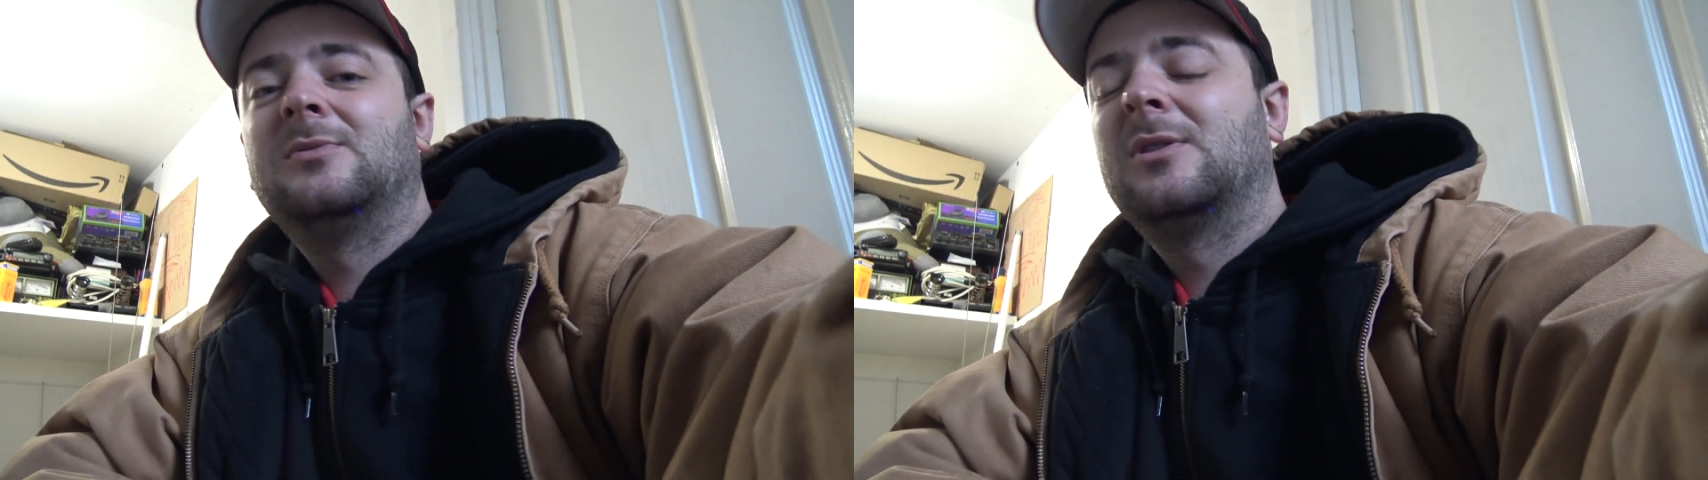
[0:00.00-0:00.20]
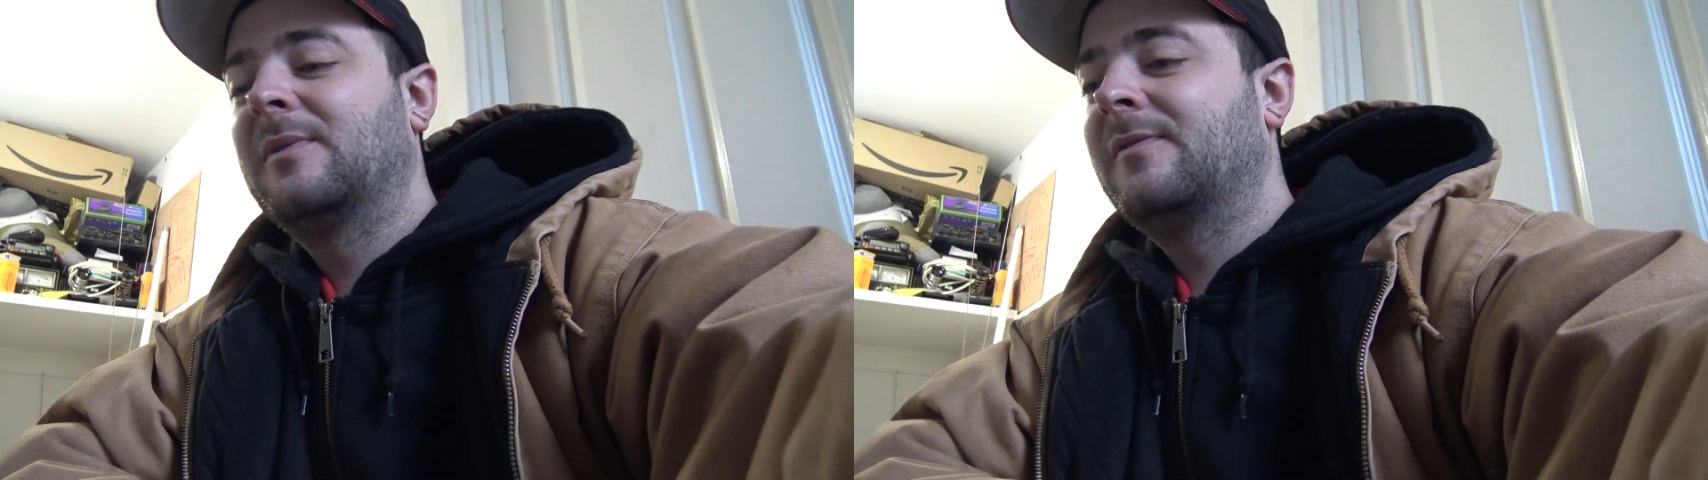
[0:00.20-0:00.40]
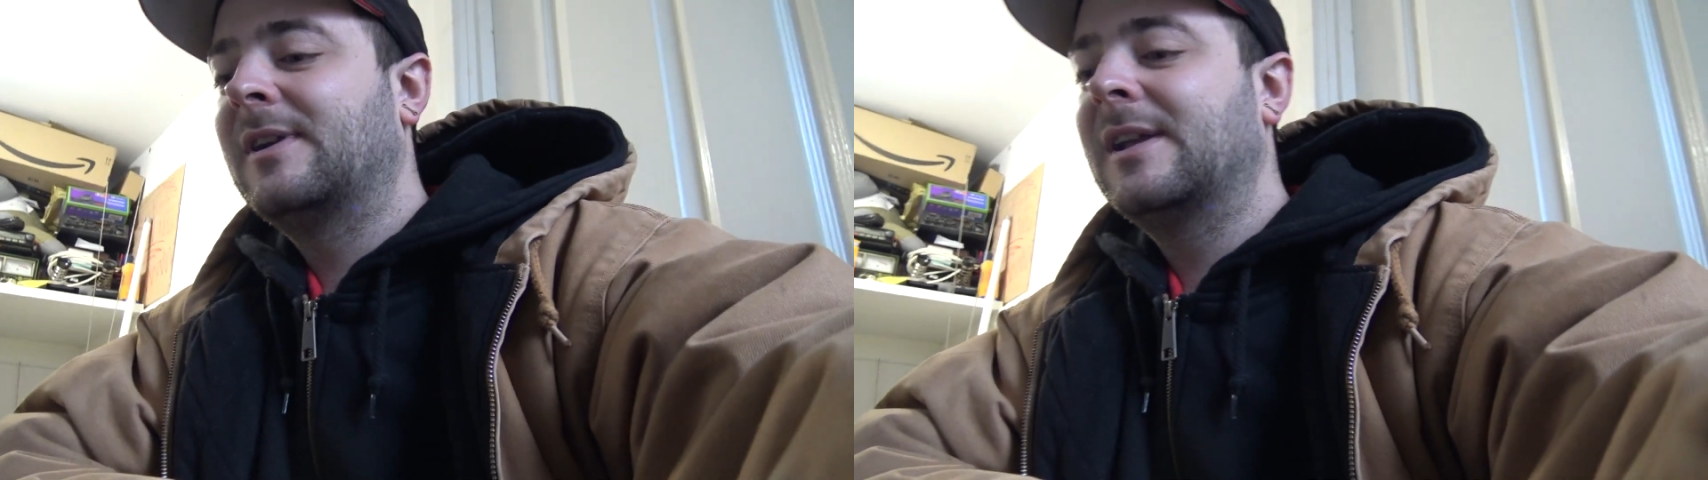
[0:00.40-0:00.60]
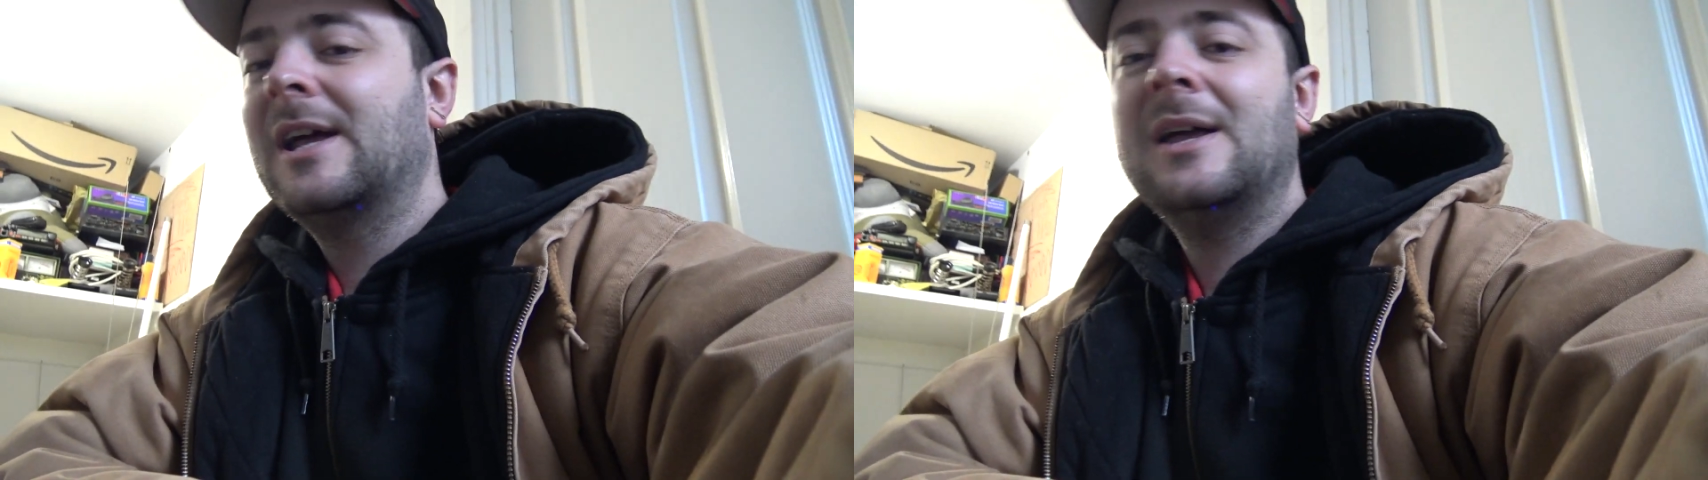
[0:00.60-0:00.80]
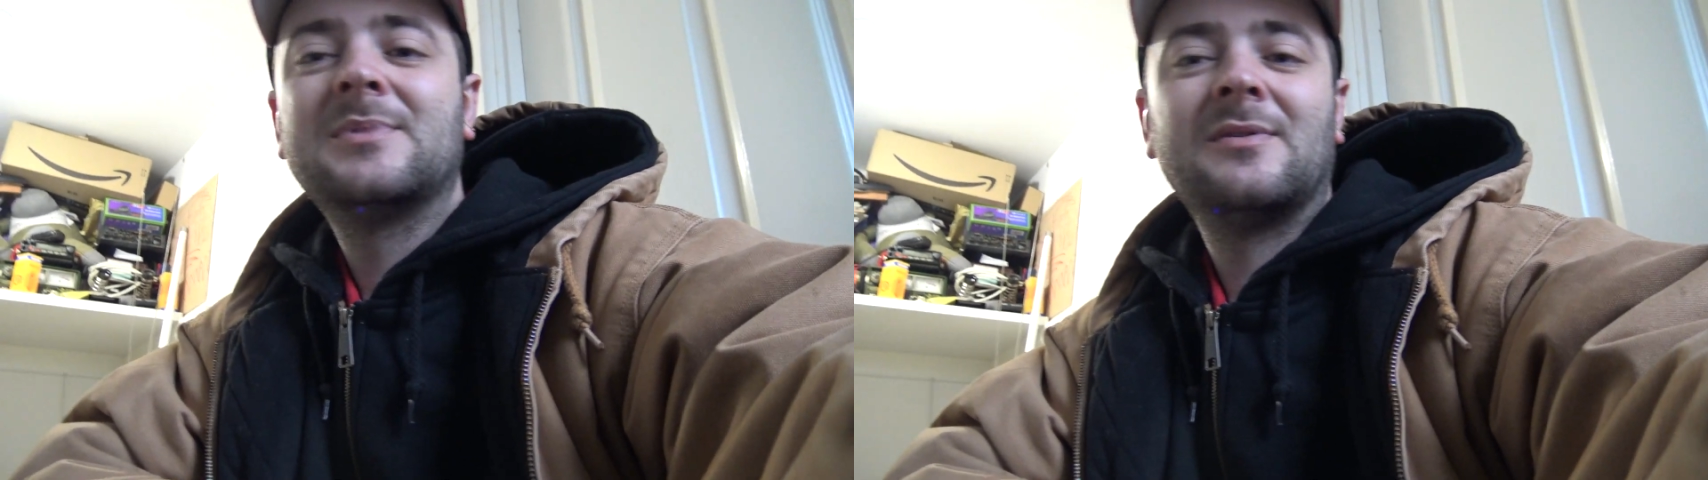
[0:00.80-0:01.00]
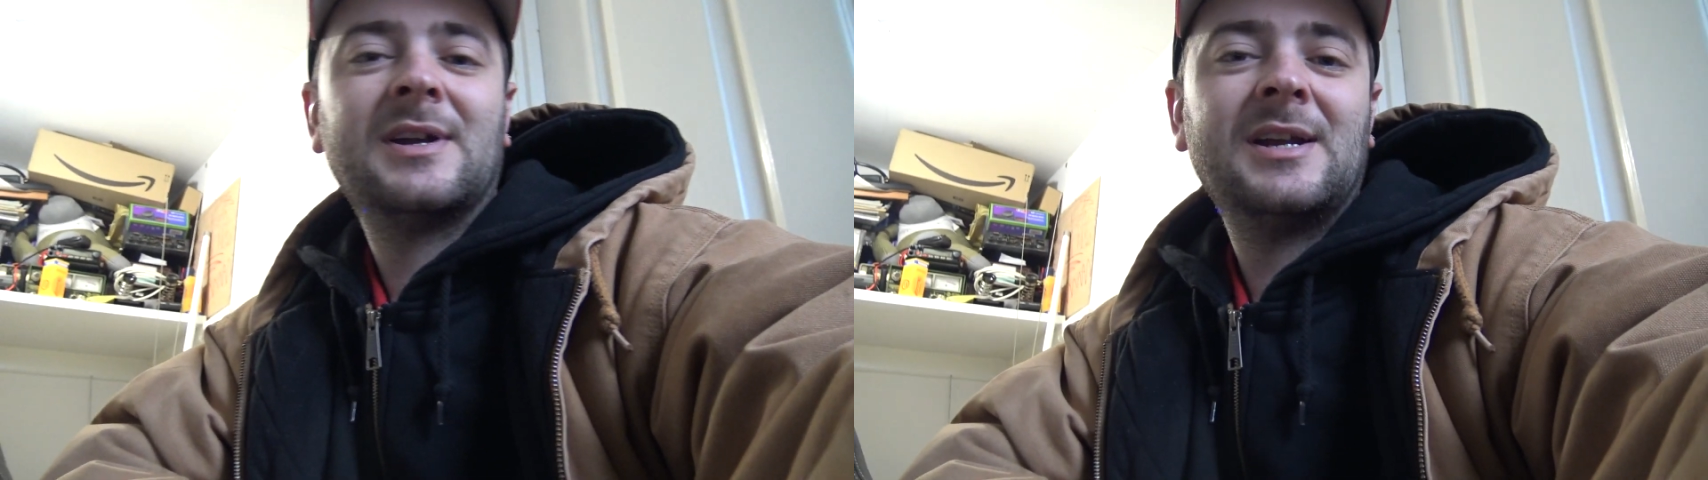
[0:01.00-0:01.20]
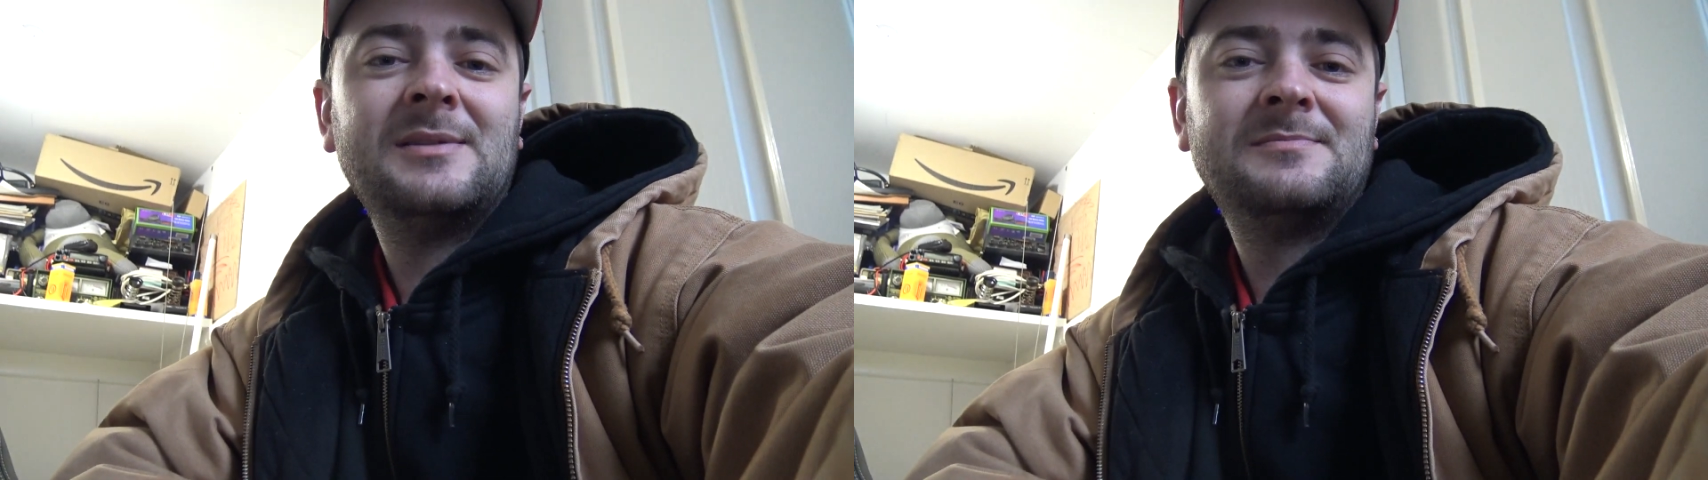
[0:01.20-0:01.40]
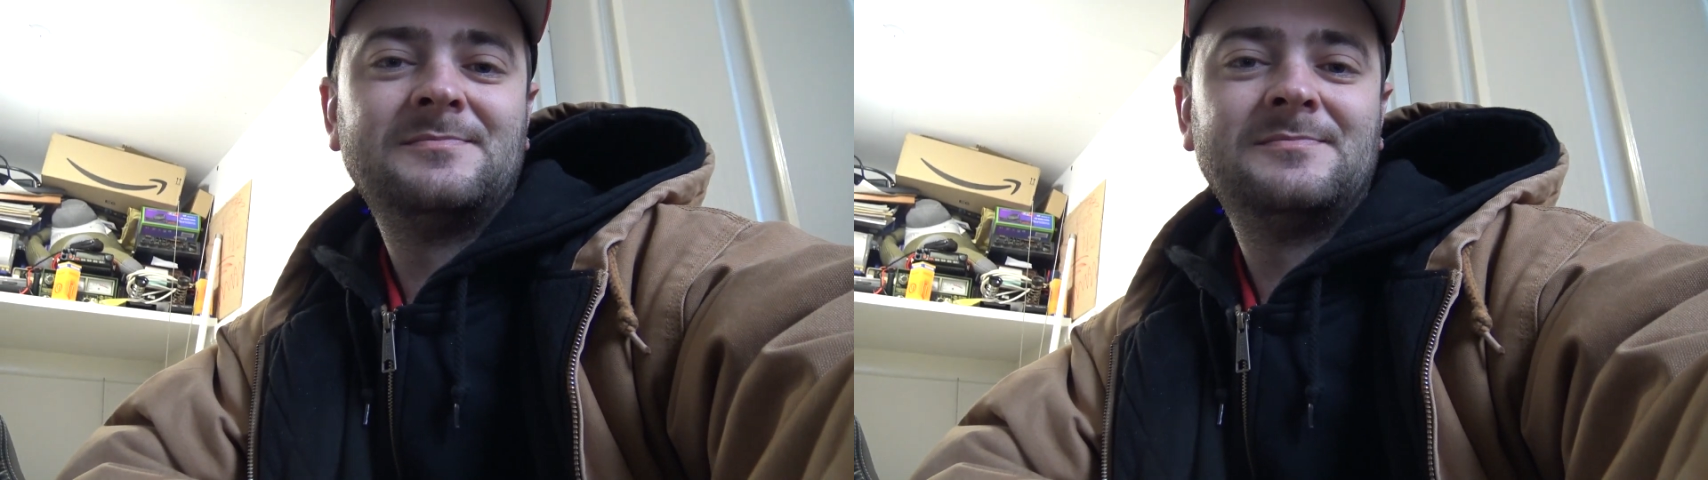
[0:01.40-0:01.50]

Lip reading: all gonna be fun and games, I reckon. Eh?